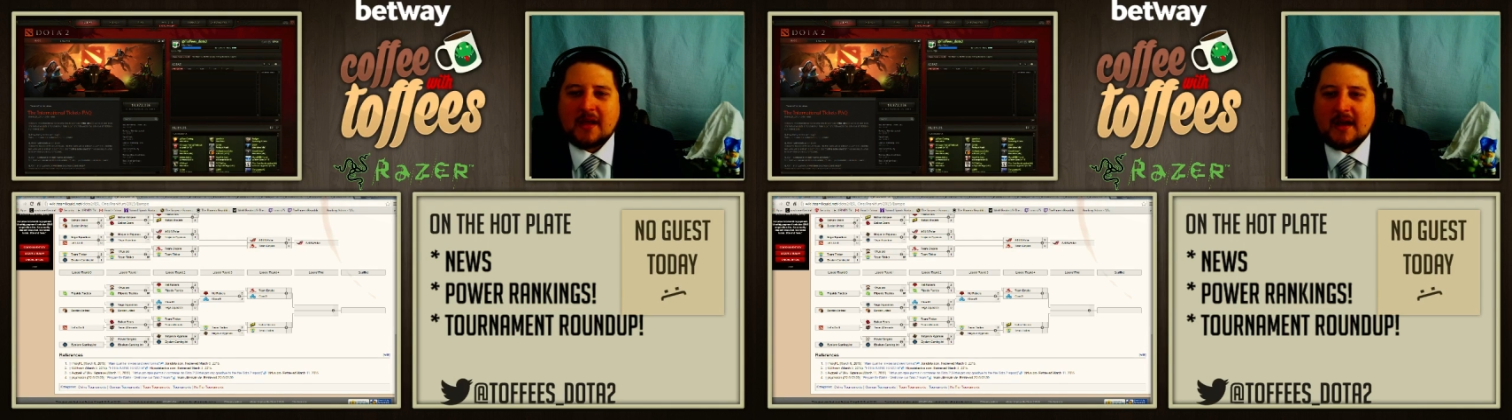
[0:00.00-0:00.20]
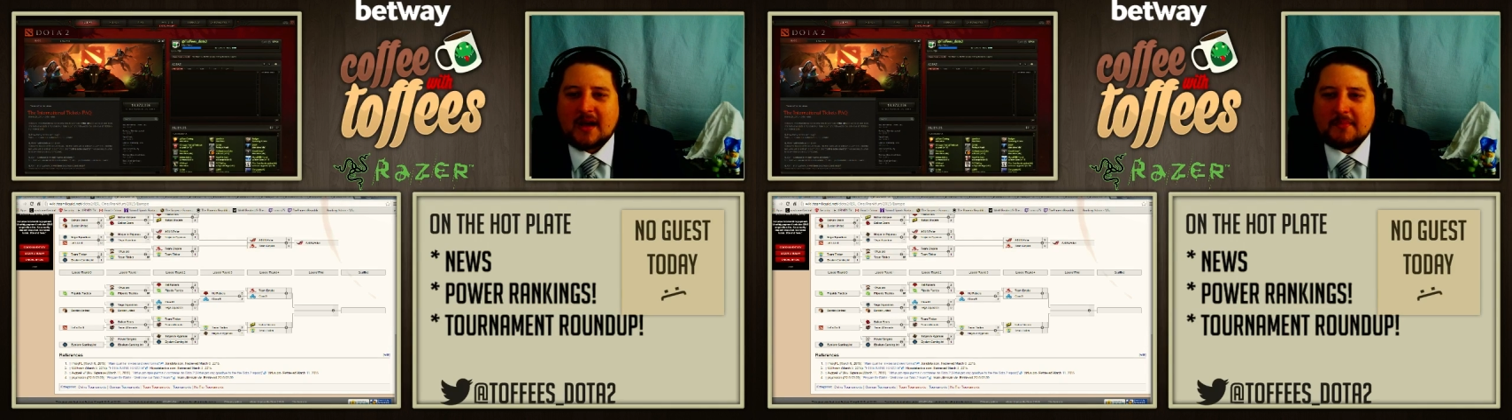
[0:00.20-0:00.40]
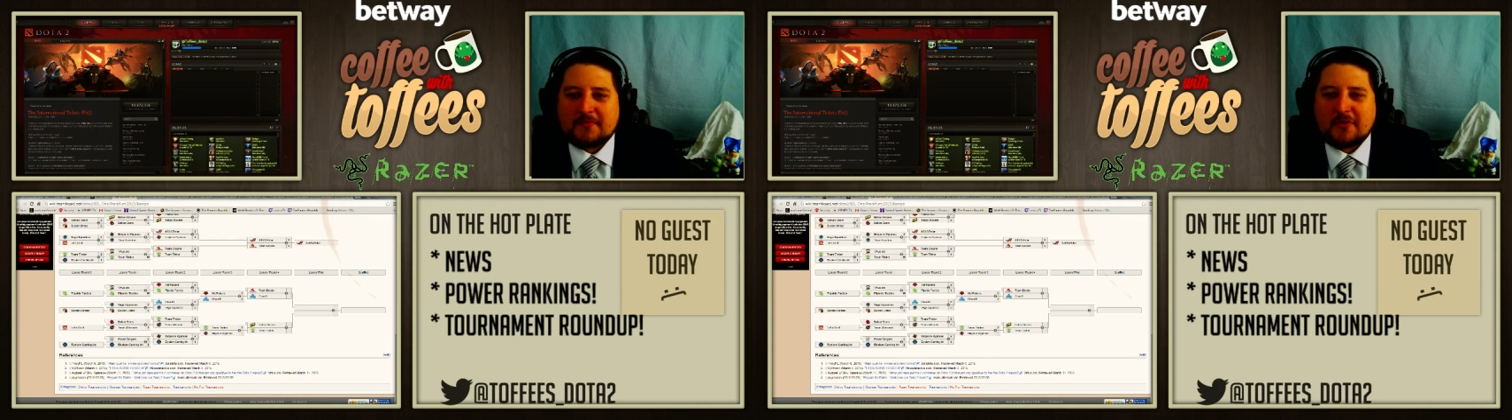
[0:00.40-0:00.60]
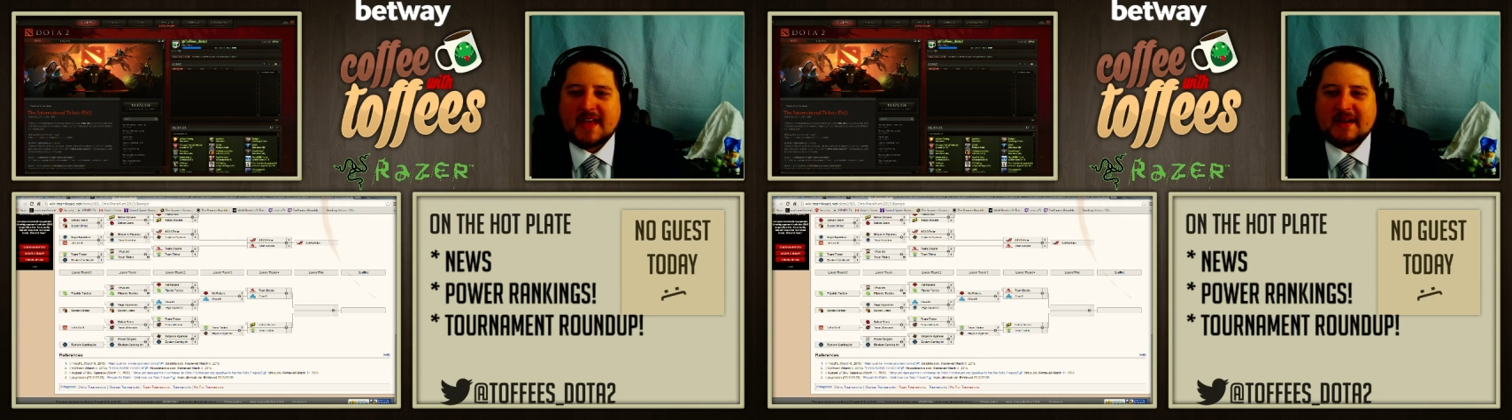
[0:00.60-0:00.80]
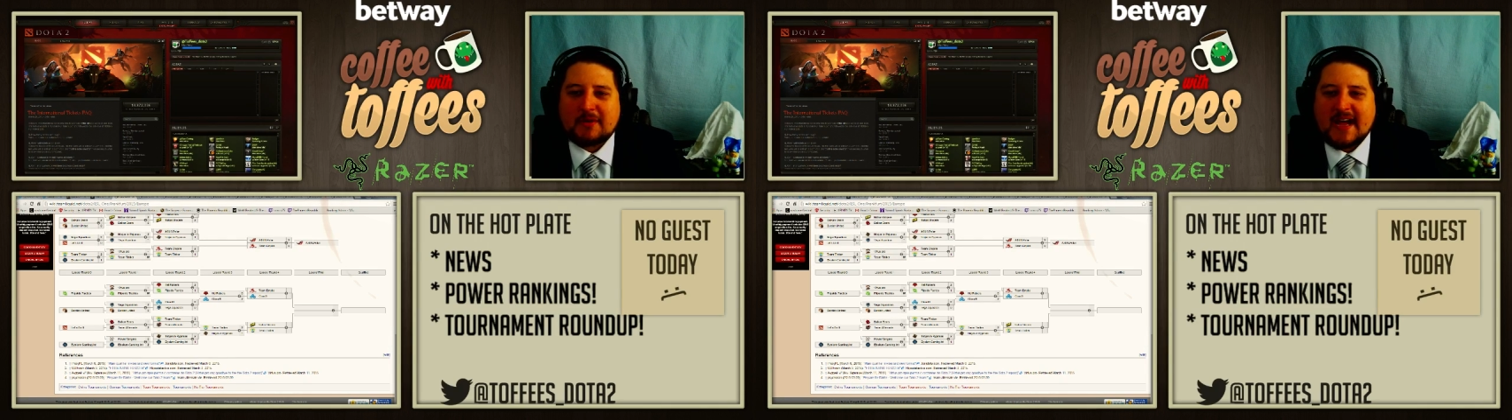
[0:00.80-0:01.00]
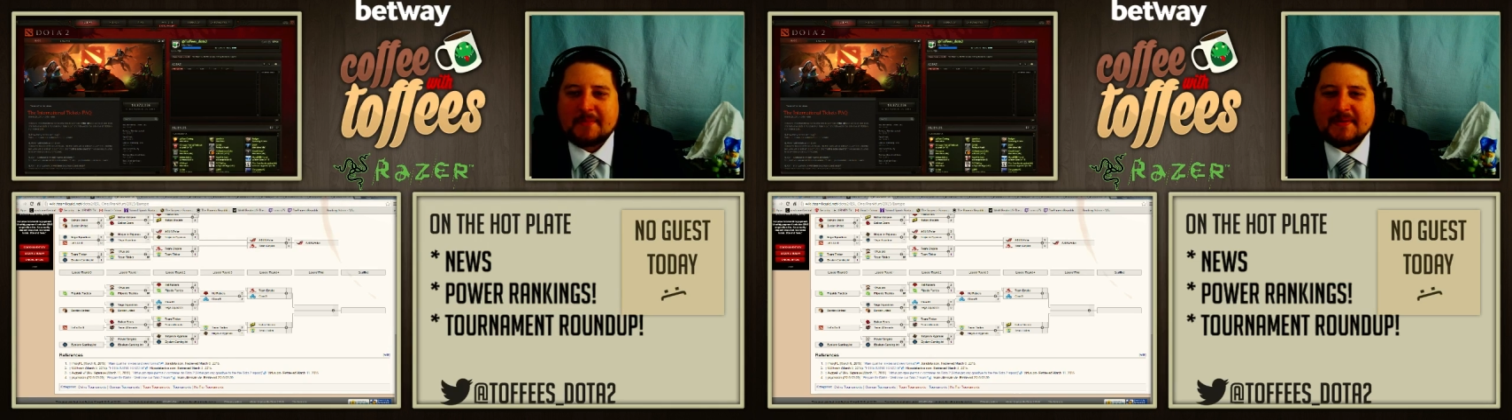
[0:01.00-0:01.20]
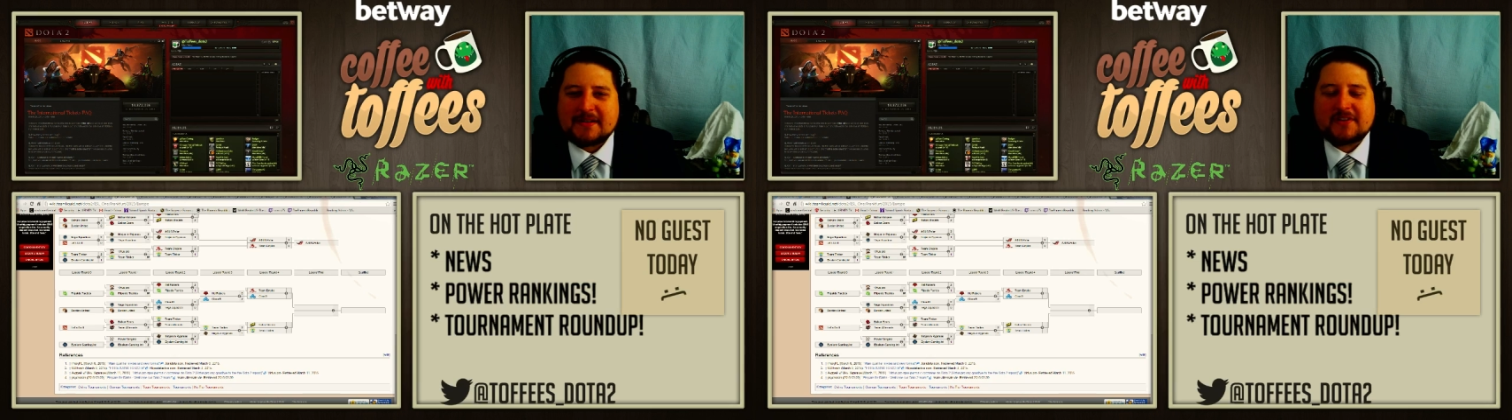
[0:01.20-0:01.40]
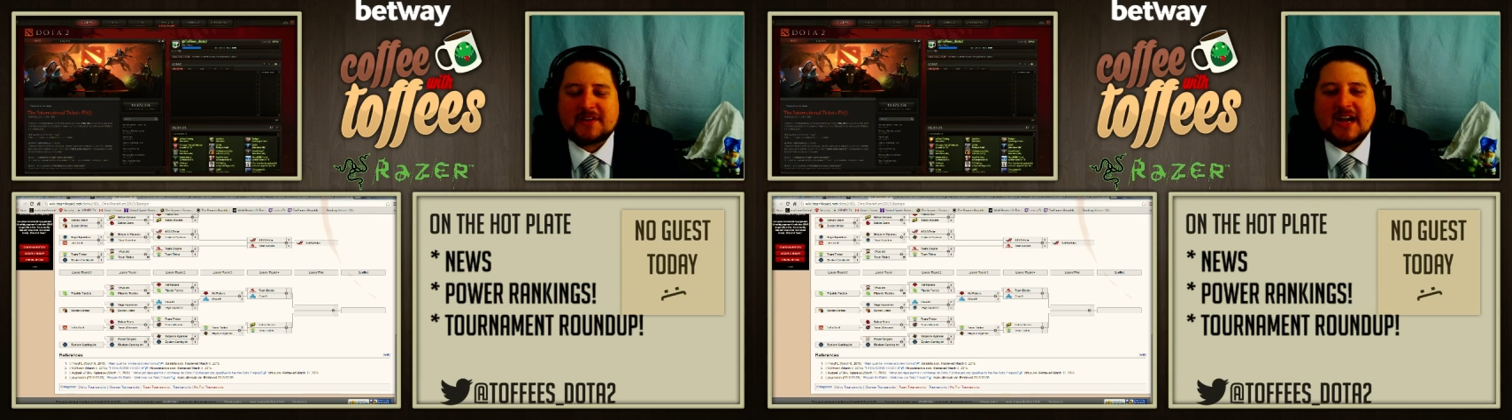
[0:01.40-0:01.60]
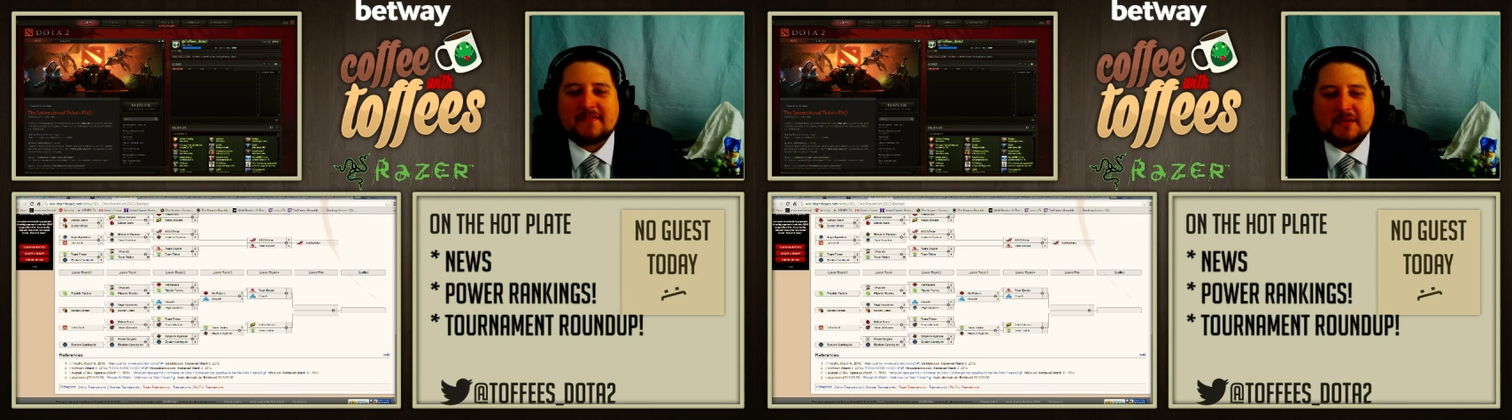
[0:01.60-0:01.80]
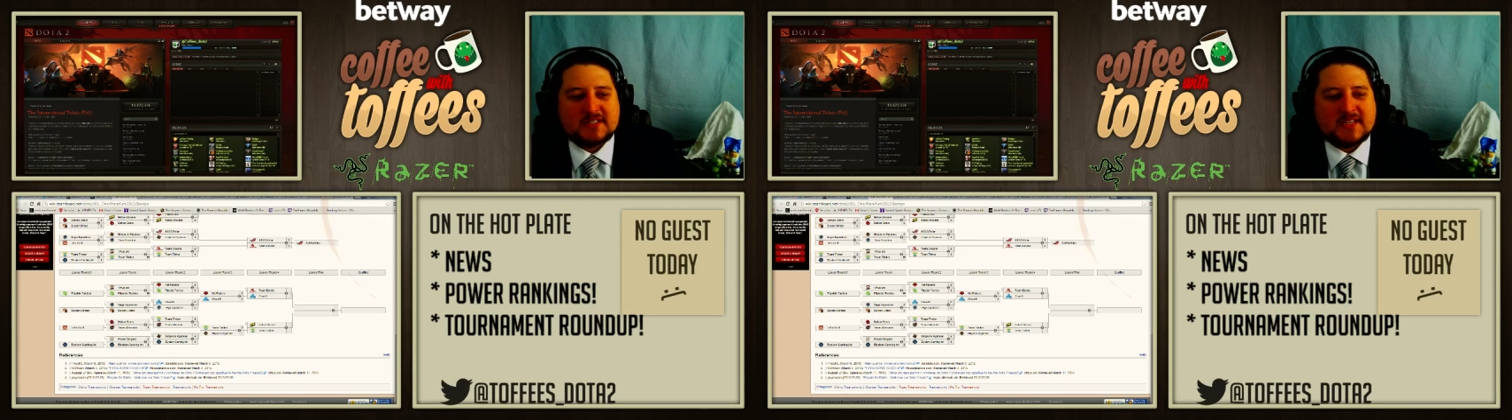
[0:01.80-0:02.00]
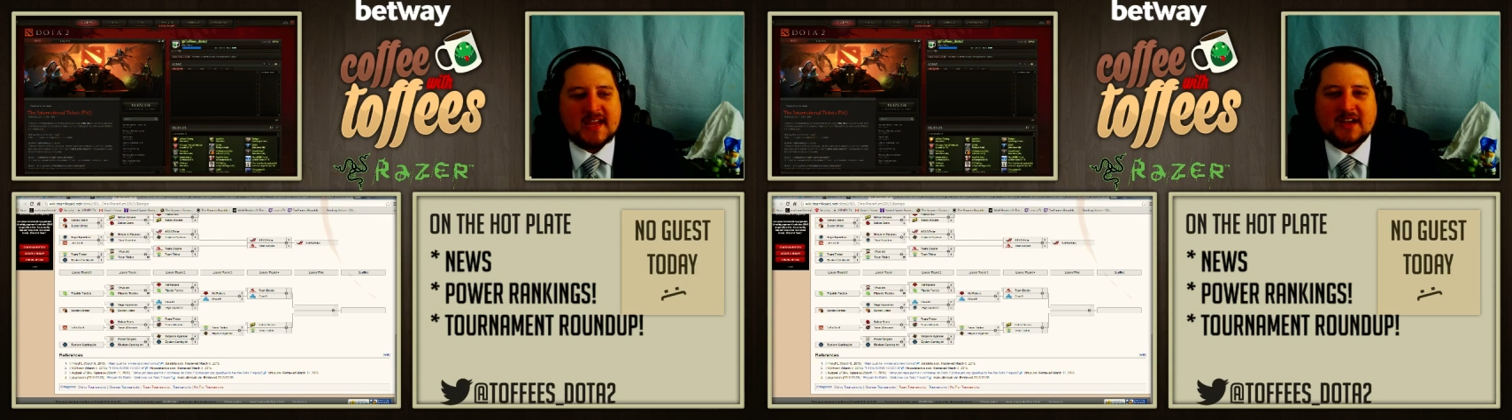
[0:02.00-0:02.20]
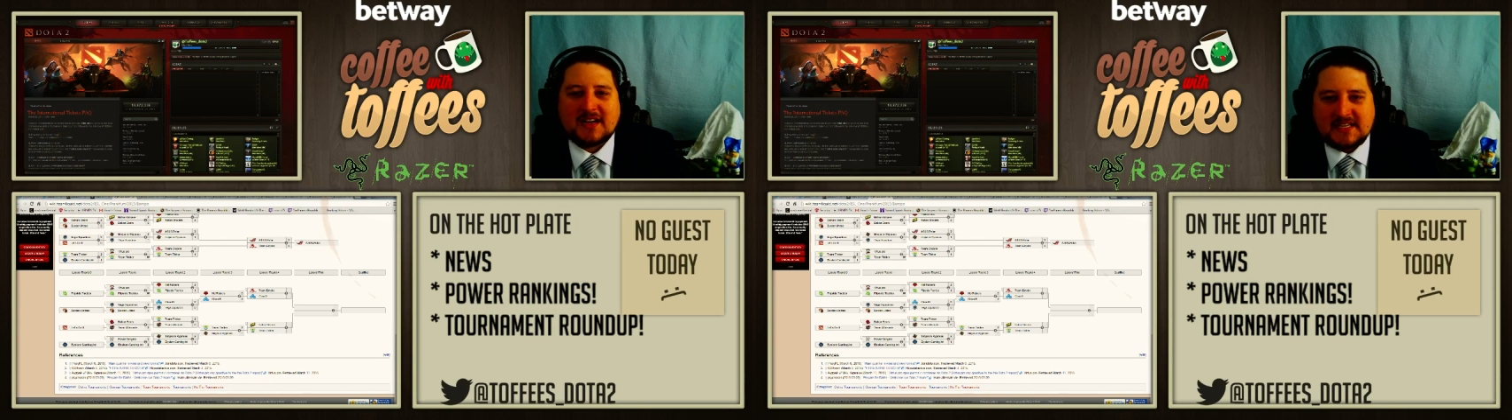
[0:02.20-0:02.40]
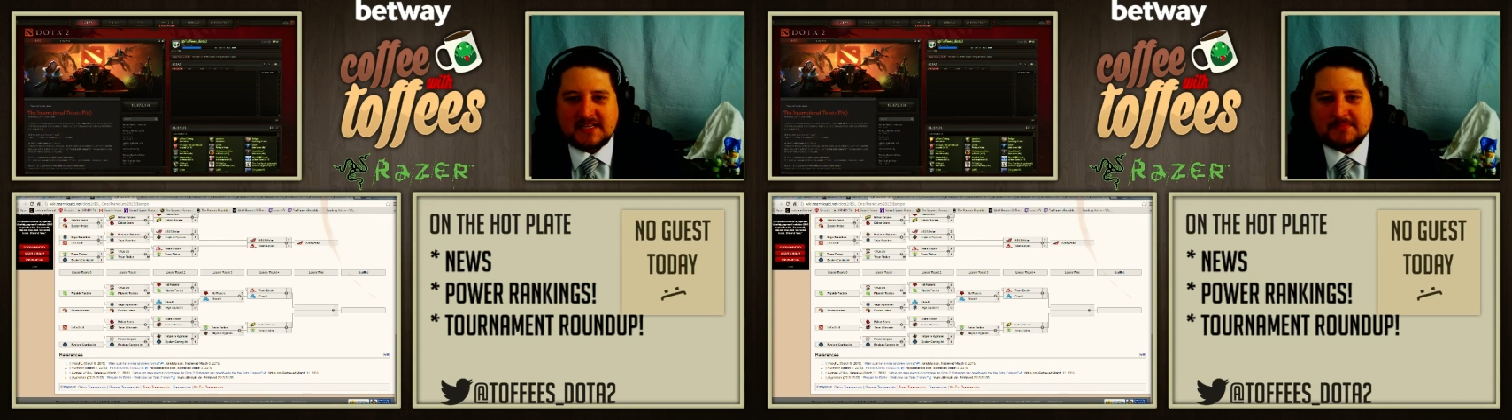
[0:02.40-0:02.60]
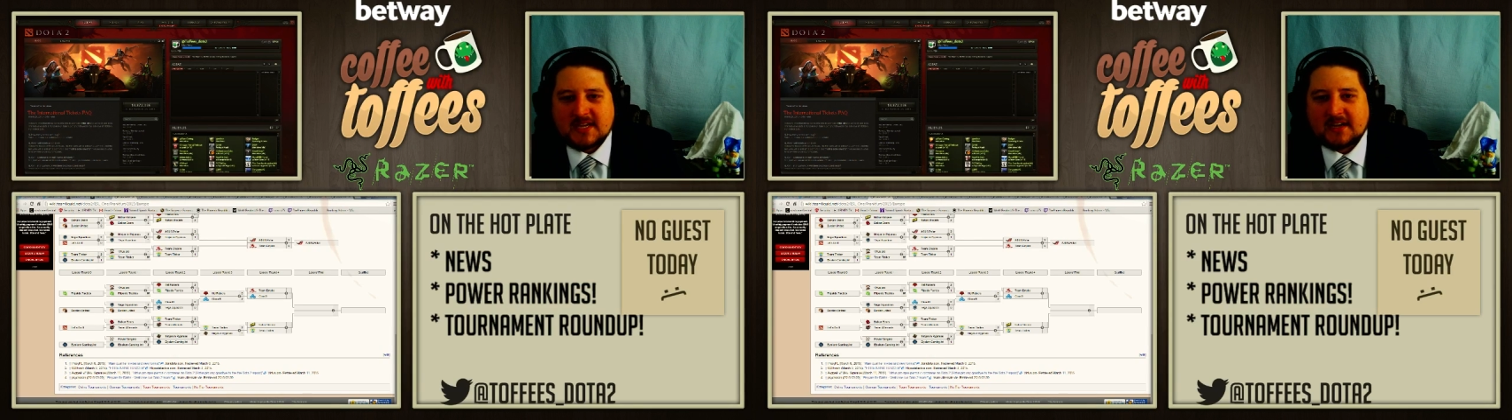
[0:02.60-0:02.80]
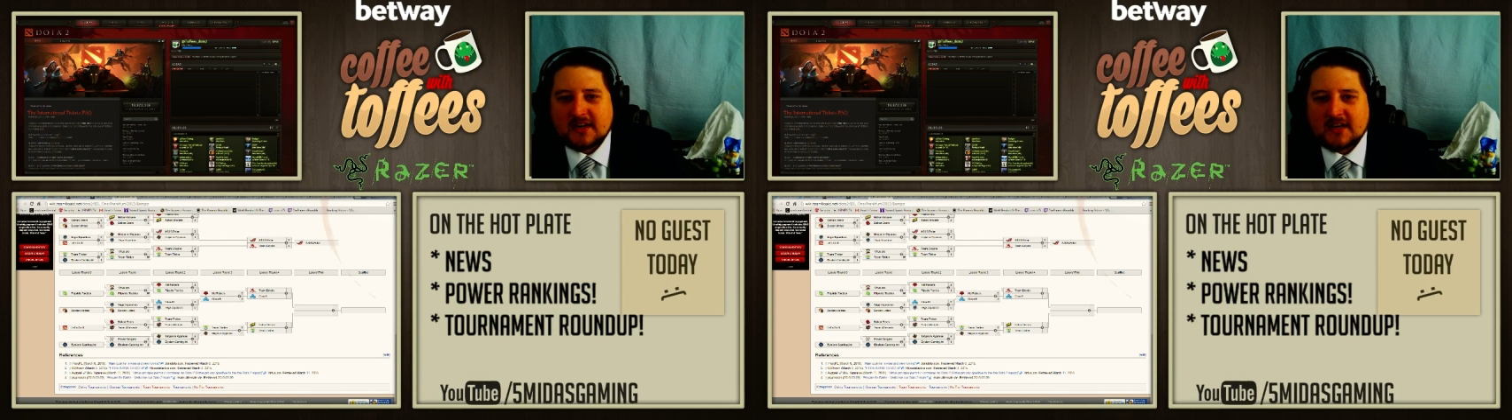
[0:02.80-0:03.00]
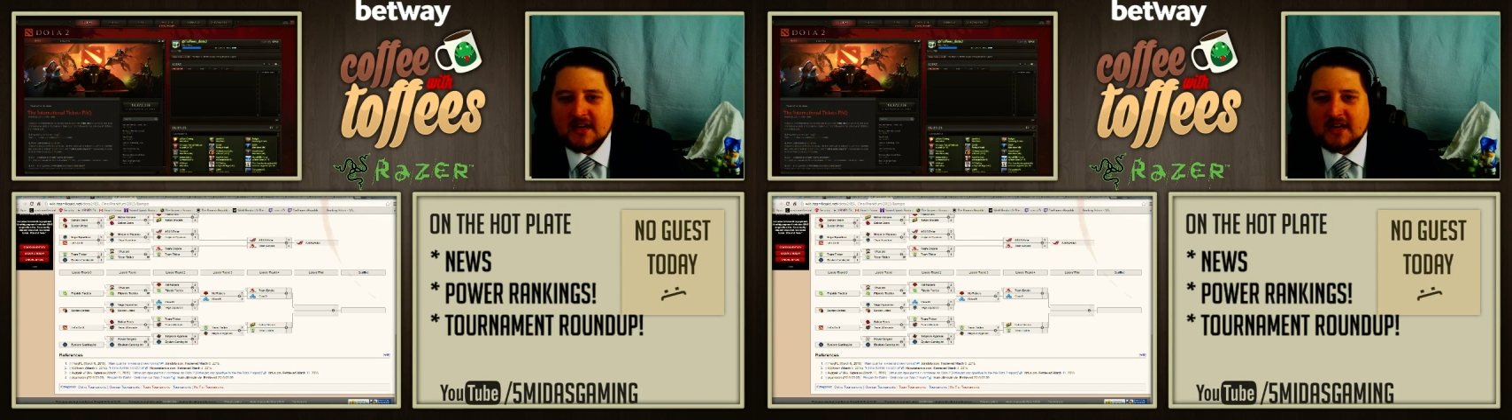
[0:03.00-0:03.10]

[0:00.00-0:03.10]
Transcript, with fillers: Uh, before that, it will happen. However, Navi will take on Team Tinker